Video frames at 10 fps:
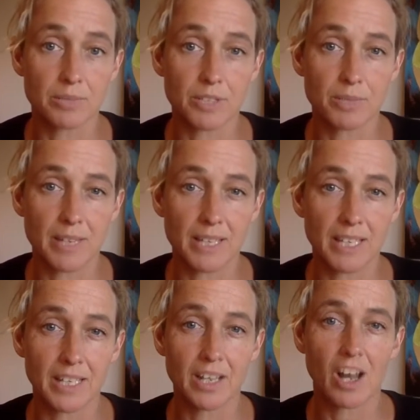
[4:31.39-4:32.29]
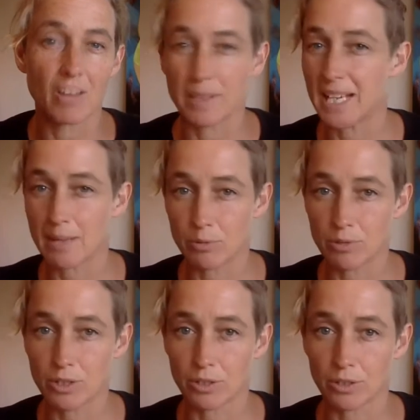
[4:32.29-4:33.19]
which mean that I've been
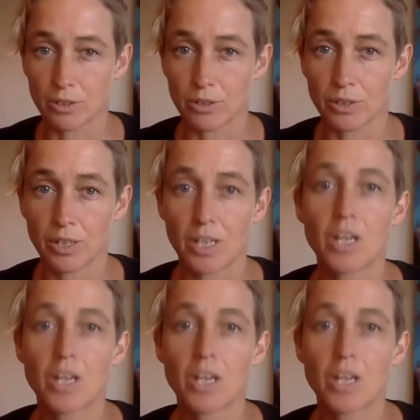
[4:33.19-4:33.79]
able to